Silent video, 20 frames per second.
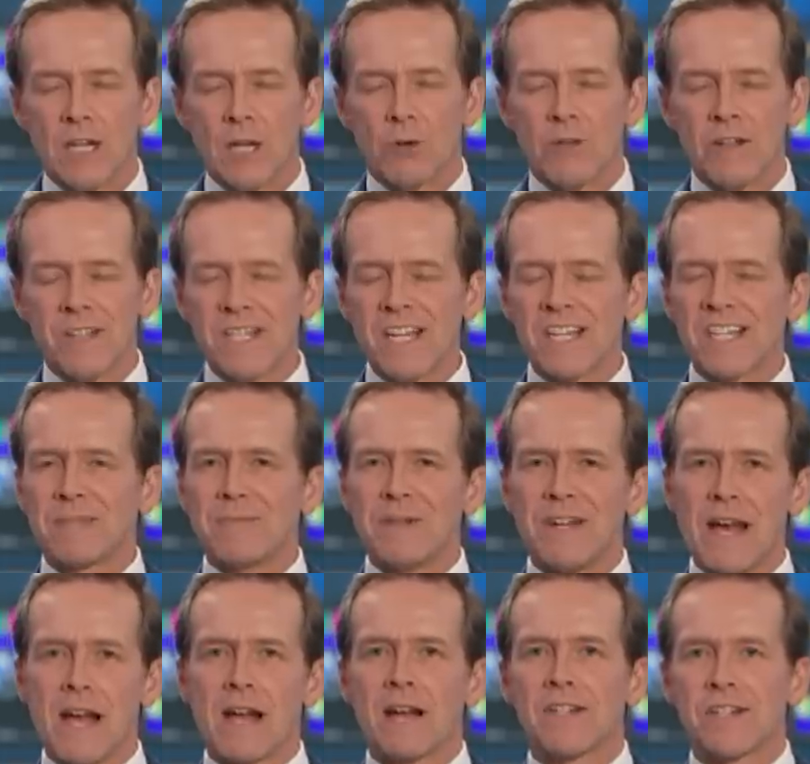Well, let's get some
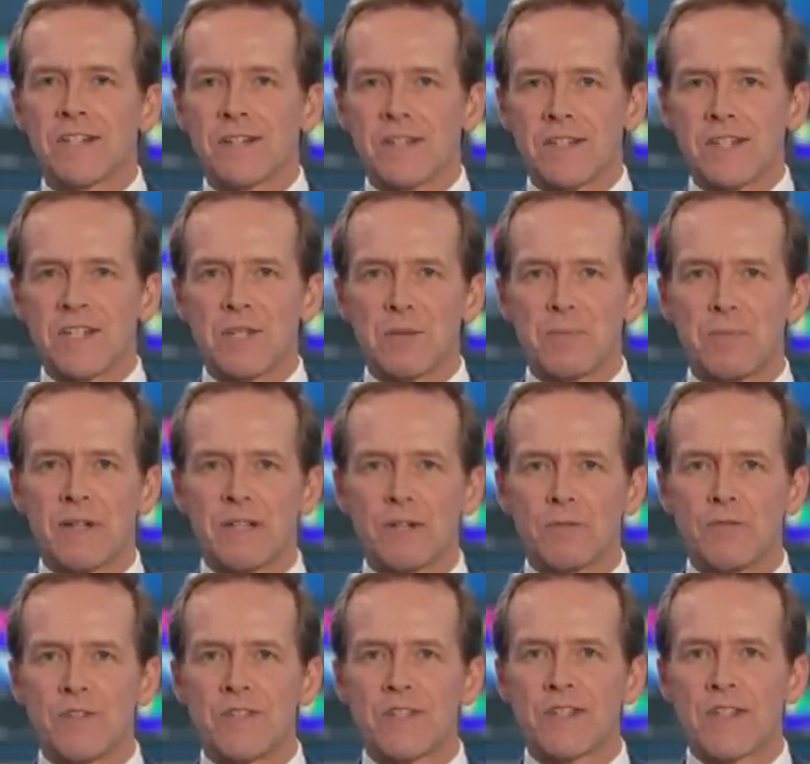analysis and
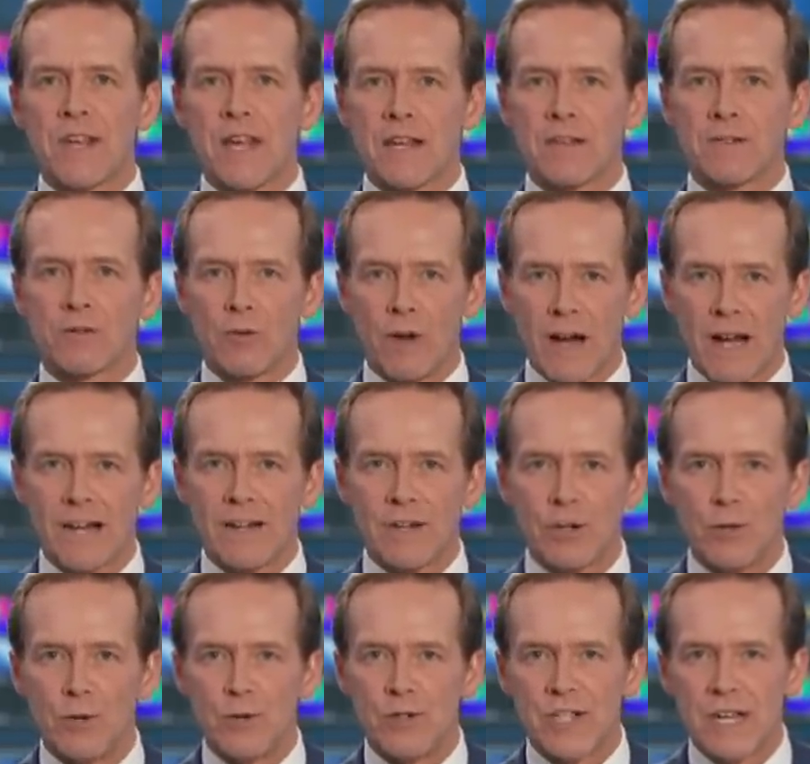speak with Stan
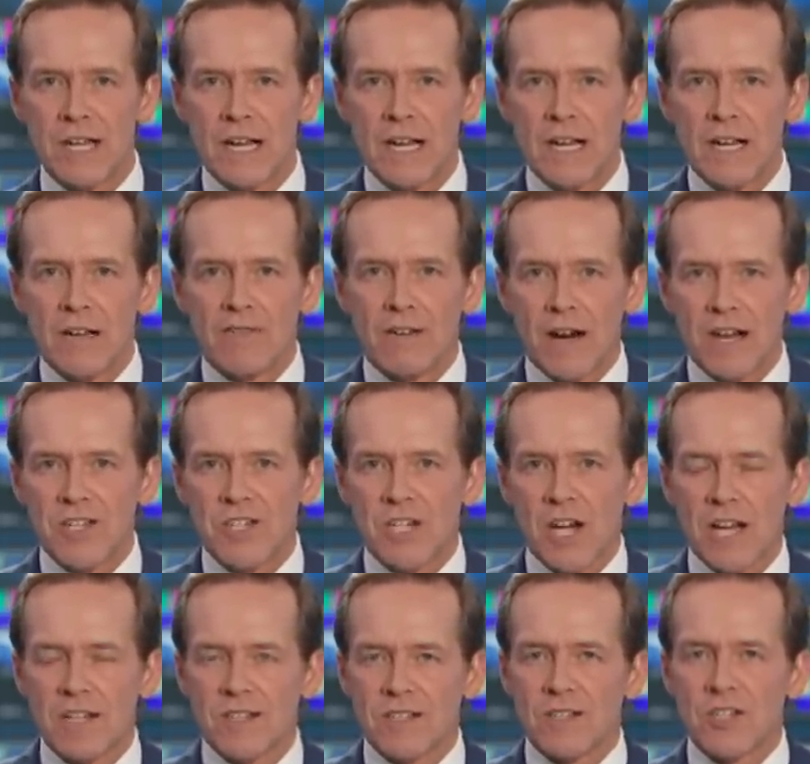Grant, who's Vice
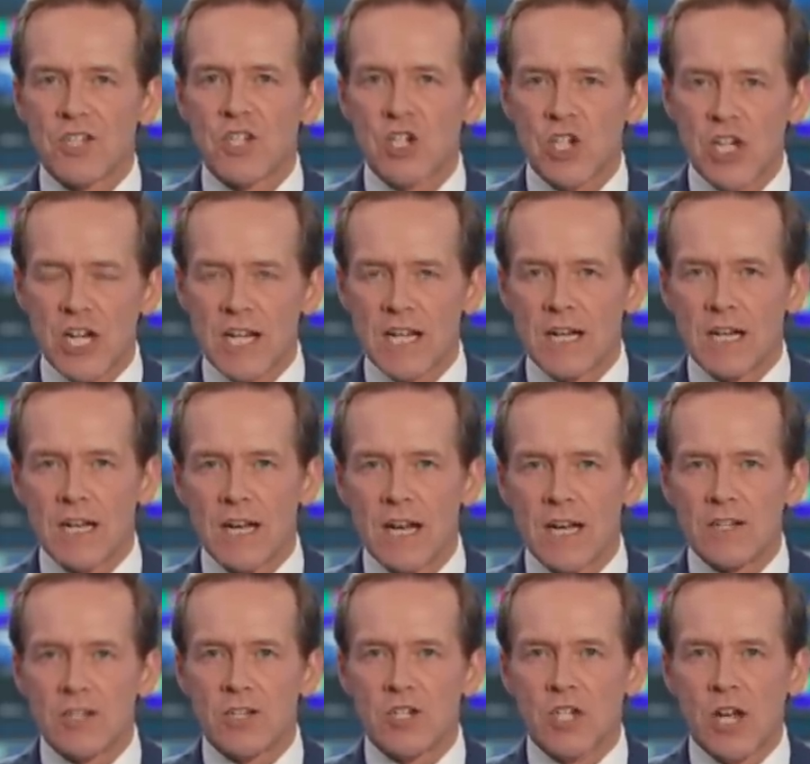Chancellor's Chair
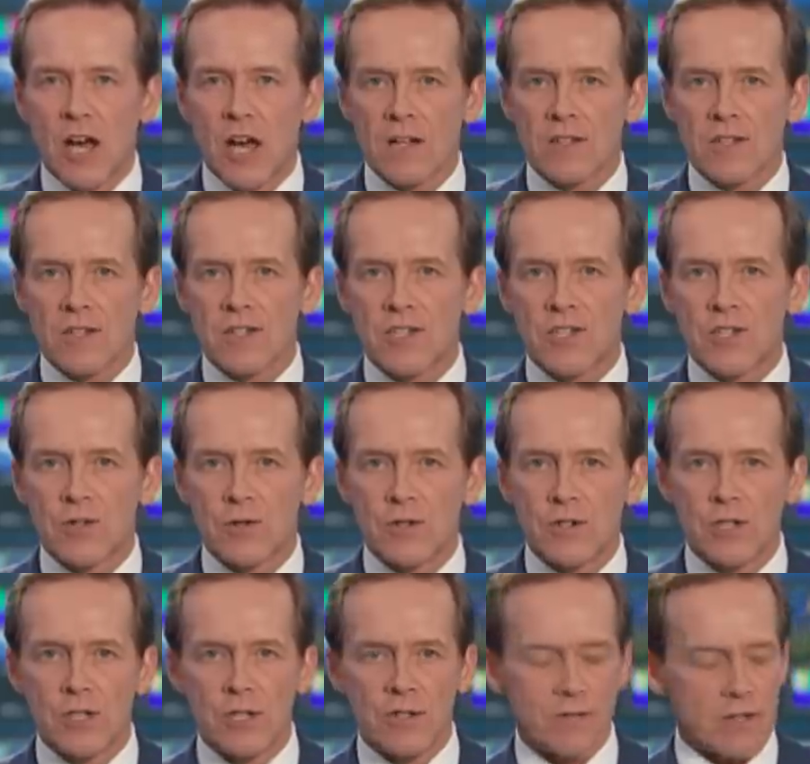at Charles
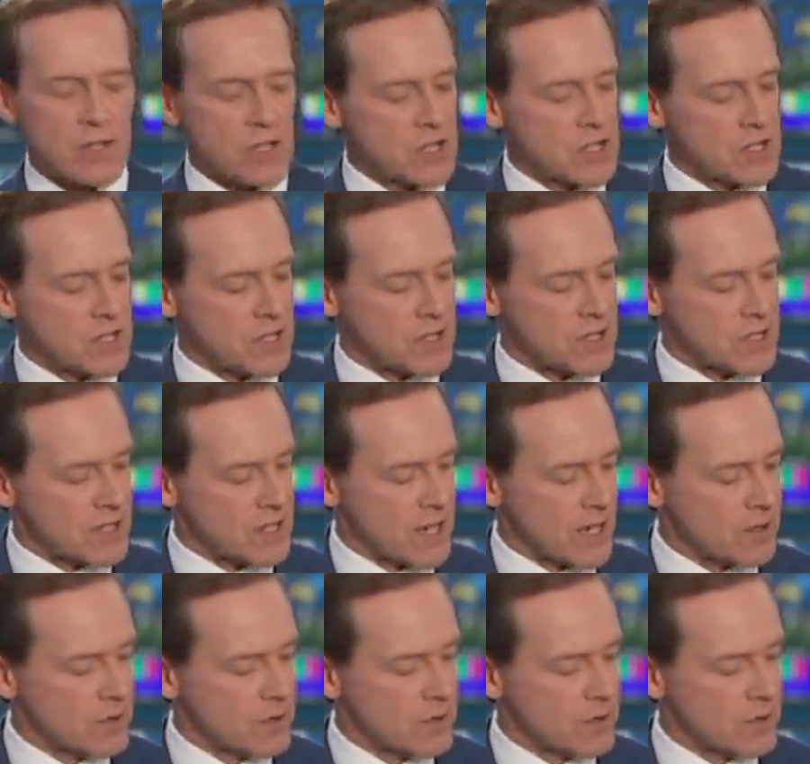Sturt University. Stan,